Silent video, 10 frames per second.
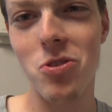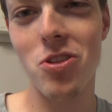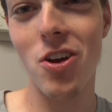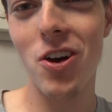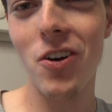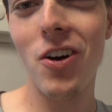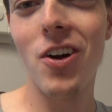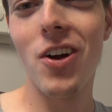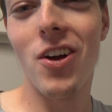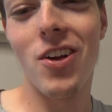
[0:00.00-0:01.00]
So
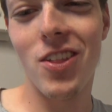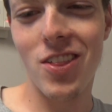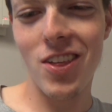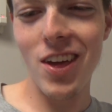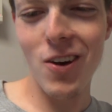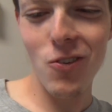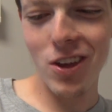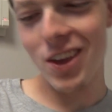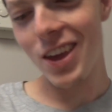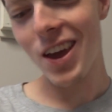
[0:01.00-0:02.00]

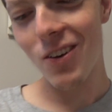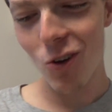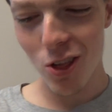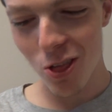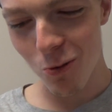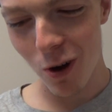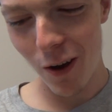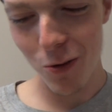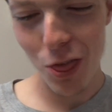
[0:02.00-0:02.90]
yeah, once in a while.